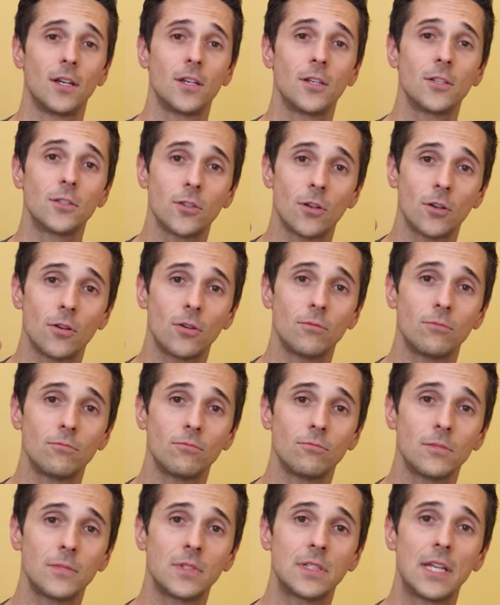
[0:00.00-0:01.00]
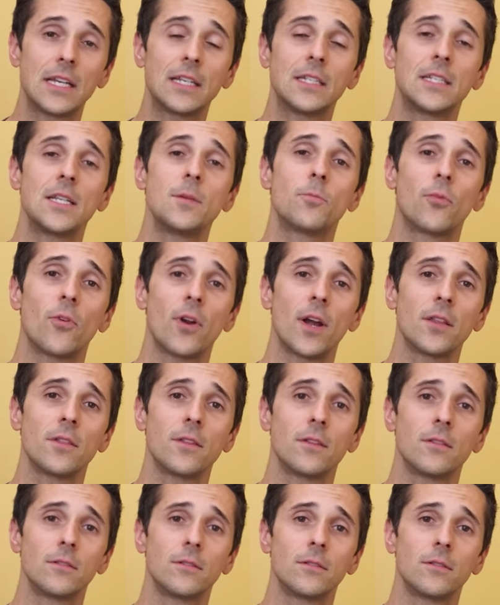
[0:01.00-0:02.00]
So take a deep breath,
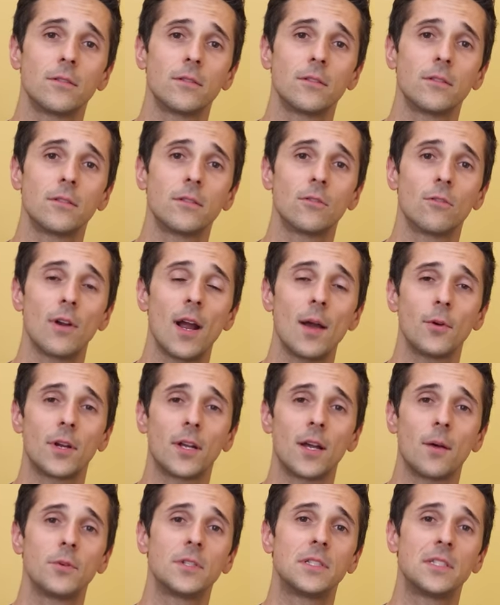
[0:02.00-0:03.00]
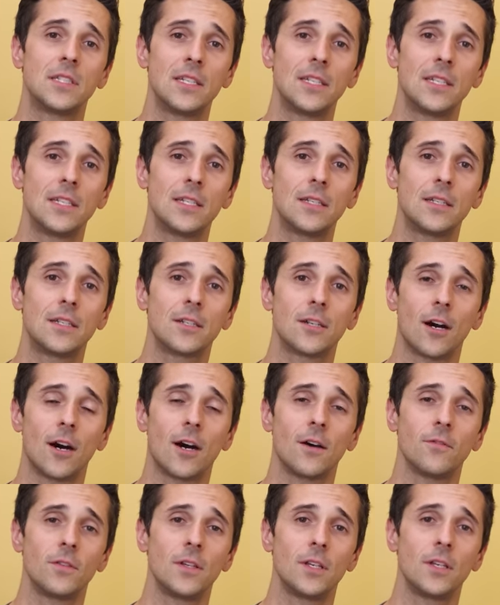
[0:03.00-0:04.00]
grab a cup of tea,
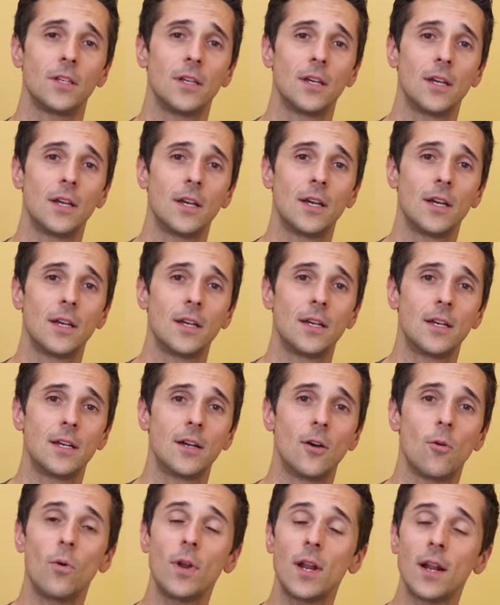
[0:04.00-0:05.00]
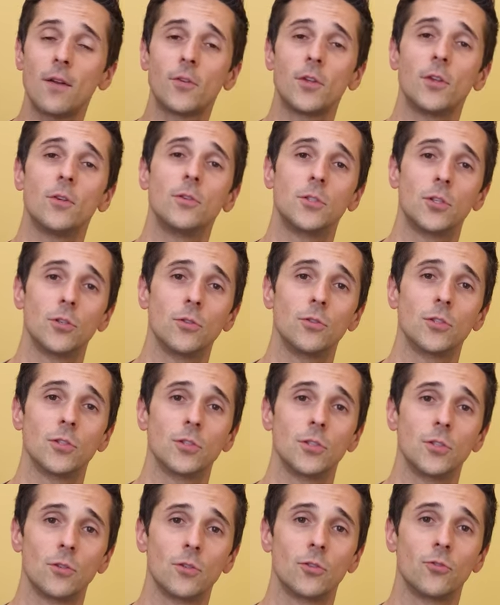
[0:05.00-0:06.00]
coffee, whatever you choose
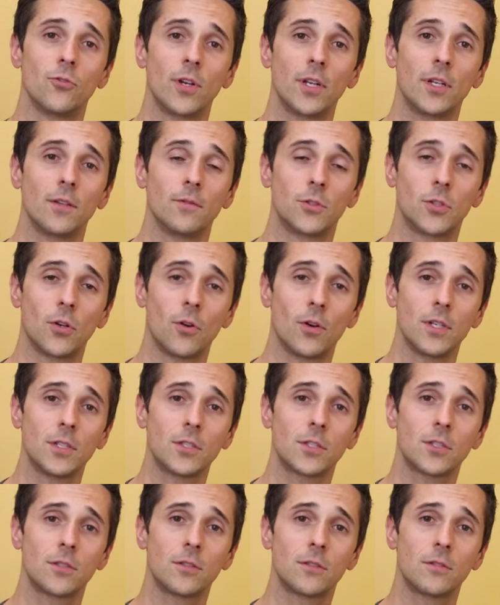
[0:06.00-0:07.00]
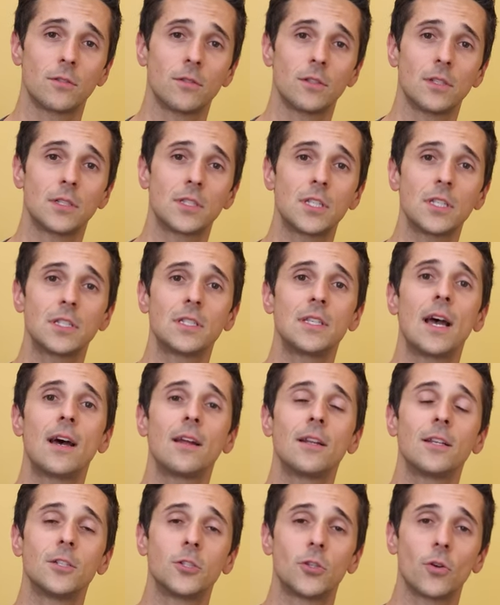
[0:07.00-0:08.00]
as your drink of choice, and sit
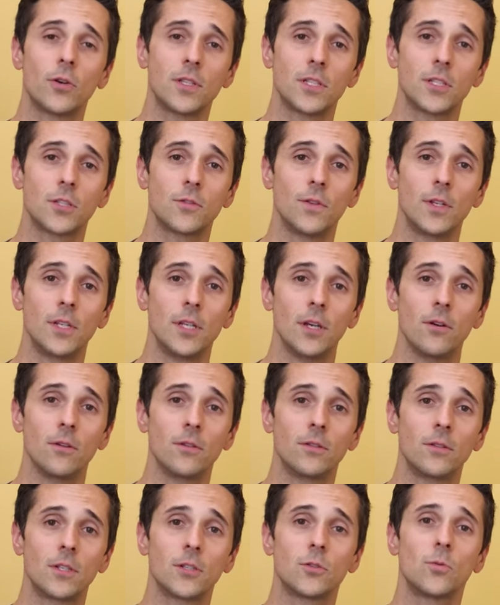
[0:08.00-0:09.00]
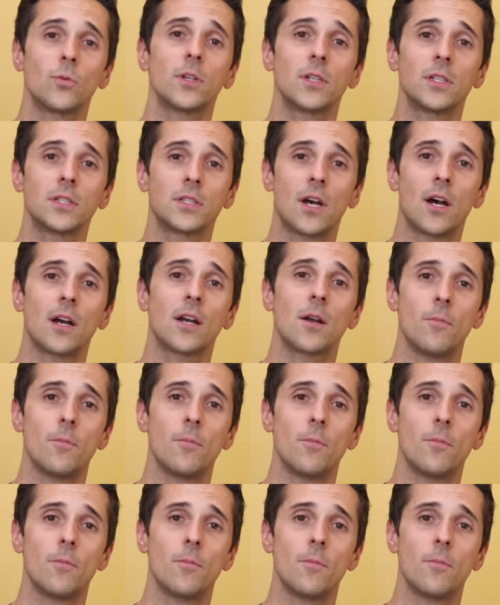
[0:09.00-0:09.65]
down and enjoy this video because we're going to talk